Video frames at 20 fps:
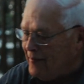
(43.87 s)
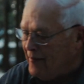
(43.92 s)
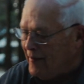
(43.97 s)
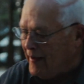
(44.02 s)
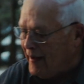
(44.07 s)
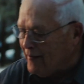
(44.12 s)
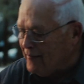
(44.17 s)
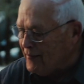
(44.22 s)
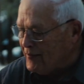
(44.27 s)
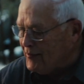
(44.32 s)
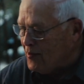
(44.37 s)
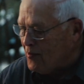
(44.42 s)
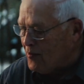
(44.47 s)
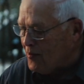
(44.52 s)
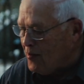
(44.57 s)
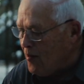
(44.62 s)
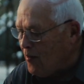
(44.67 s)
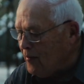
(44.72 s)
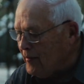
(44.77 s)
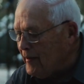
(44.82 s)
Well, it was so
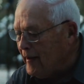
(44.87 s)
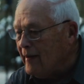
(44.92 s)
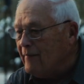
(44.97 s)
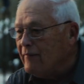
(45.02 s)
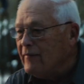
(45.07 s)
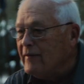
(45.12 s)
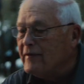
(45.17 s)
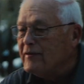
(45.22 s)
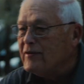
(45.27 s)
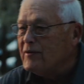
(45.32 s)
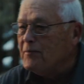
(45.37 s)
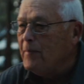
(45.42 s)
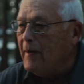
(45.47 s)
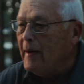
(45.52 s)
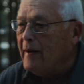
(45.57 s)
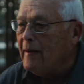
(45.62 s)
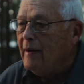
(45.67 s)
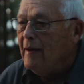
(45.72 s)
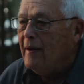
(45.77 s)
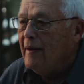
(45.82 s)
cold that if you
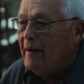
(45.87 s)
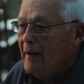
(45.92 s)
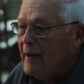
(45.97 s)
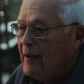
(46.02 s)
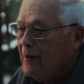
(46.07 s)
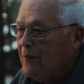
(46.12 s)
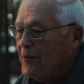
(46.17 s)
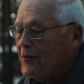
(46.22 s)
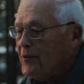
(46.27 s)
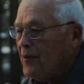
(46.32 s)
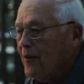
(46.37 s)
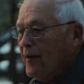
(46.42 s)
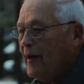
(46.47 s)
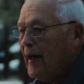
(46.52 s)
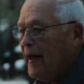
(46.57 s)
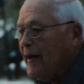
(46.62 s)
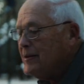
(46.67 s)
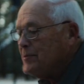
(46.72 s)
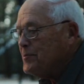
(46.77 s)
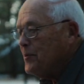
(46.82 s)
spit, it would turn to
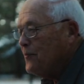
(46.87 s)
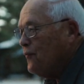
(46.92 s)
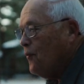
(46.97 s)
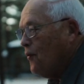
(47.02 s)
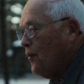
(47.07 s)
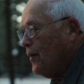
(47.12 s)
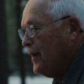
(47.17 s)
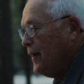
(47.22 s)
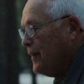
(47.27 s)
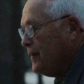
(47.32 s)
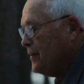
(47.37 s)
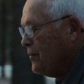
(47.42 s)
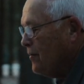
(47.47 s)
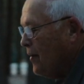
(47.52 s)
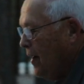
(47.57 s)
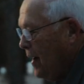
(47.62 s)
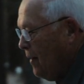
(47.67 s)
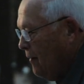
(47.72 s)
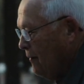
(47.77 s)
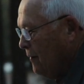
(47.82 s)
ice before it hit the
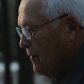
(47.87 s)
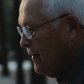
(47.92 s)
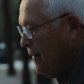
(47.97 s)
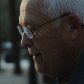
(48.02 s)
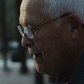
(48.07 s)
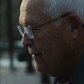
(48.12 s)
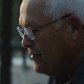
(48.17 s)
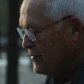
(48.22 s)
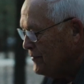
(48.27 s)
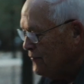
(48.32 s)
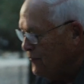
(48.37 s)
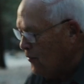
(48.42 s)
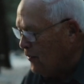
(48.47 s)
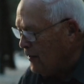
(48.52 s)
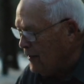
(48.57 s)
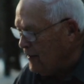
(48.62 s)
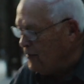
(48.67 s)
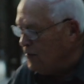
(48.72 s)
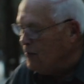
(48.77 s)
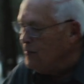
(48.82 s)
ground. It was
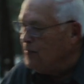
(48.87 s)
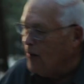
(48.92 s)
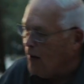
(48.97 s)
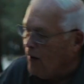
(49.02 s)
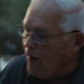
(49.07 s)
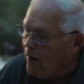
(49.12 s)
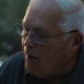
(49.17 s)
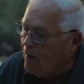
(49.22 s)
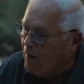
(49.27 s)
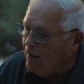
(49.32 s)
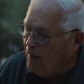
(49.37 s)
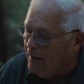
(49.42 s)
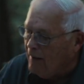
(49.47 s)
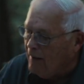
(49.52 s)
42 below.